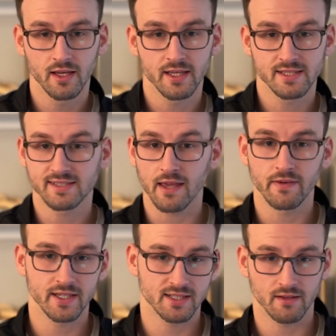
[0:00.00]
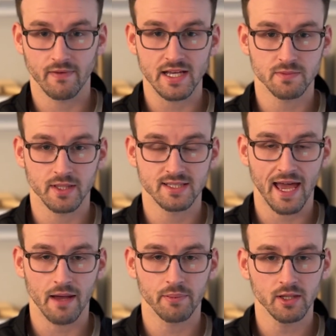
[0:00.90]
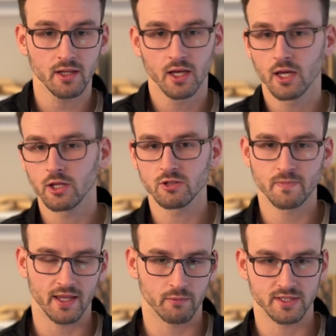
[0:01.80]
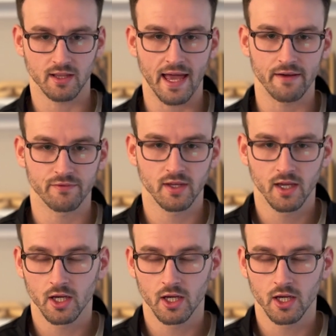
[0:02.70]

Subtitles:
savings and investments happen, you spend what's left.